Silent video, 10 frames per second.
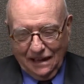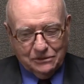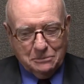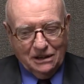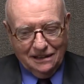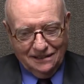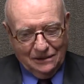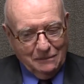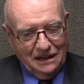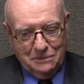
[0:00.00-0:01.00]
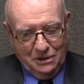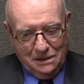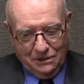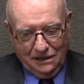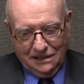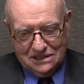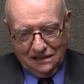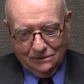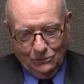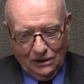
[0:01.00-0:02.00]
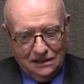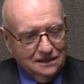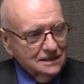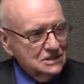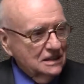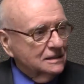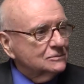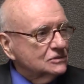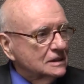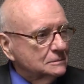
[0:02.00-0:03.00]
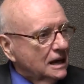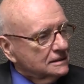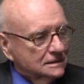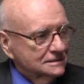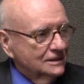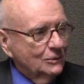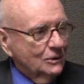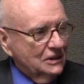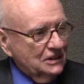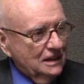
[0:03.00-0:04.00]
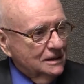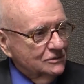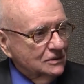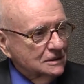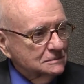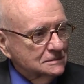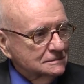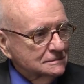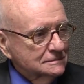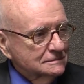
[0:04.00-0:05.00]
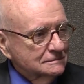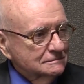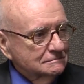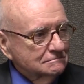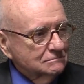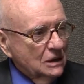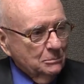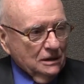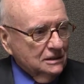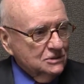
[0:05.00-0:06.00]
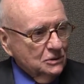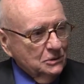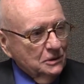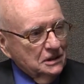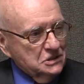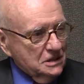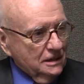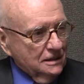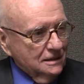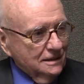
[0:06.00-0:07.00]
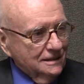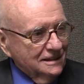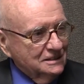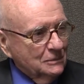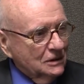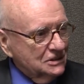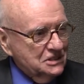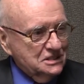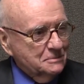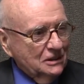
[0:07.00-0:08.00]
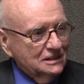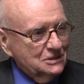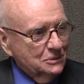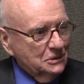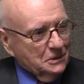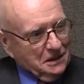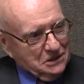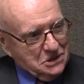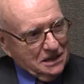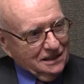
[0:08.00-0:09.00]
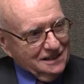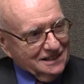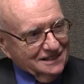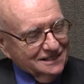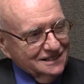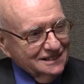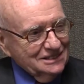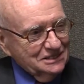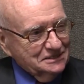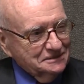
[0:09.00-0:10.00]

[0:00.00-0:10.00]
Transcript: Everybody, there are many people ask, where did this come from? I don't know where it came from. My parents were traditionally inclined. Margie's parents were traditionally inclined.